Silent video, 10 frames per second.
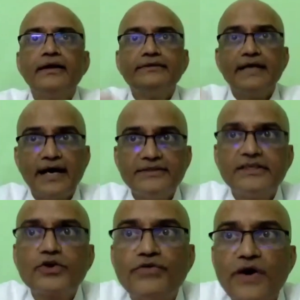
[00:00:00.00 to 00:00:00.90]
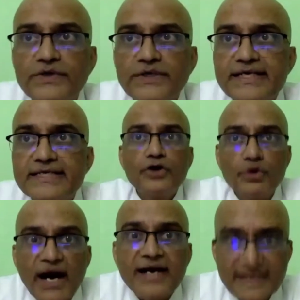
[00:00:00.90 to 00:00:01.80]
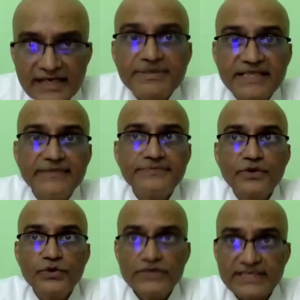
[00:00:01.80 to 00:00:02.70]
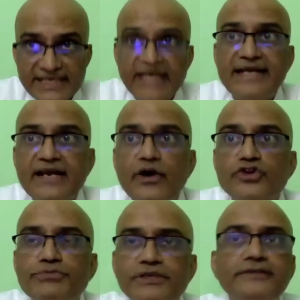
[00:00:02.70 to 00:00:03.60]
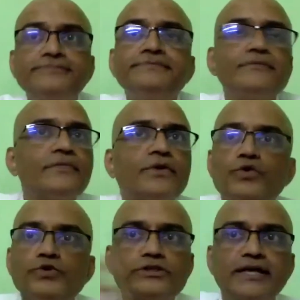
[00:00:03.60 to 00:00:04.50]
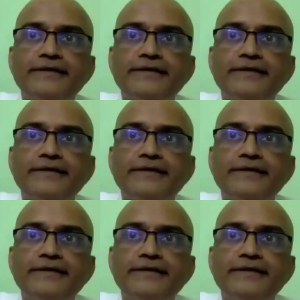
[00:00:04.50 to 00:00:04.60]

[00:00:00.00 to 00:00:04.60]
The other co-founder is Kumar Ganapati, who's a serial tech entrepreneur who's